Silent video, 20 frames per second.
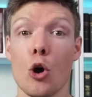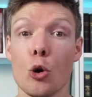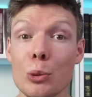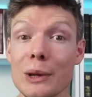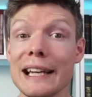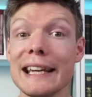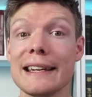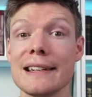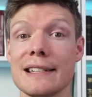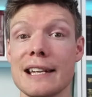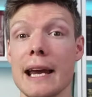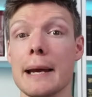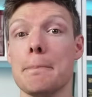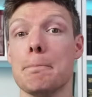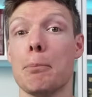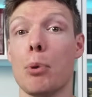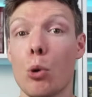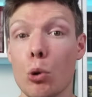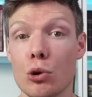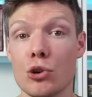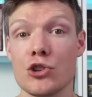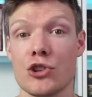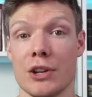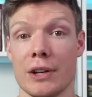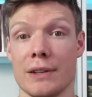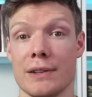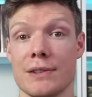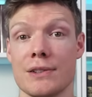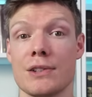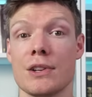only contain
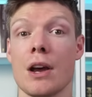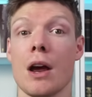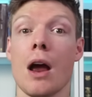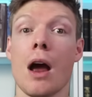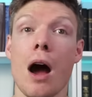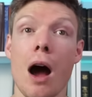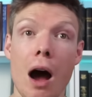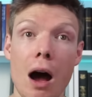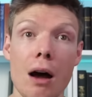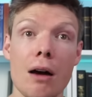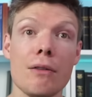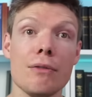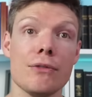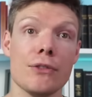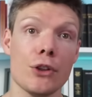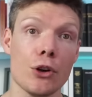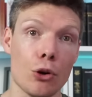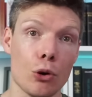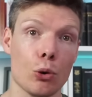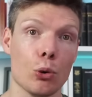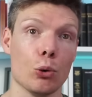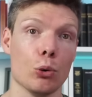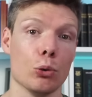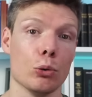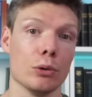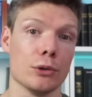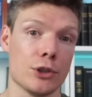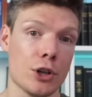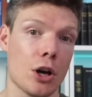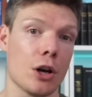portions of the
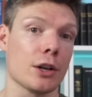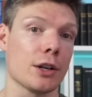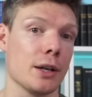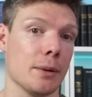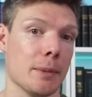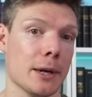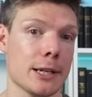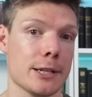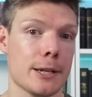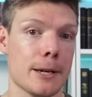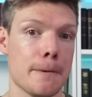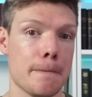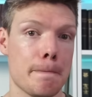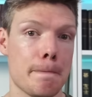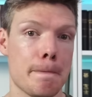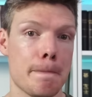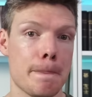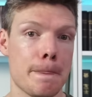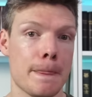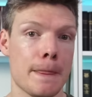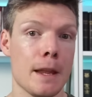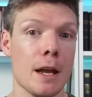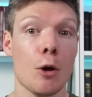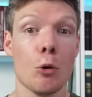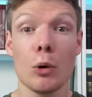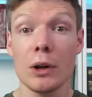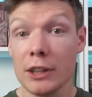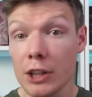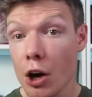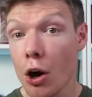whole document.
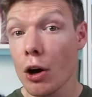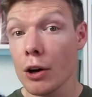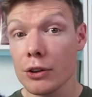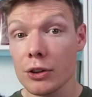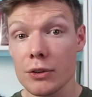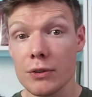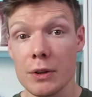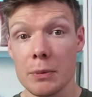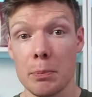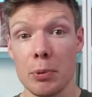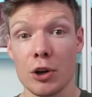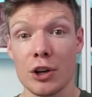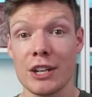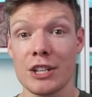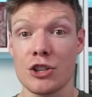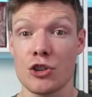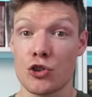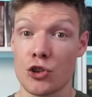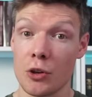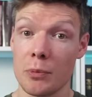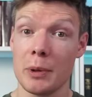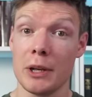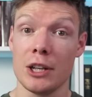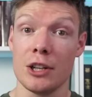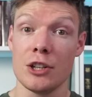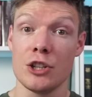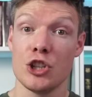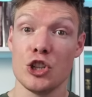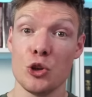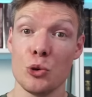While the author of the book is
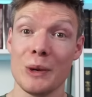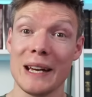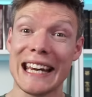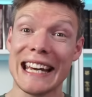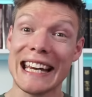attributed to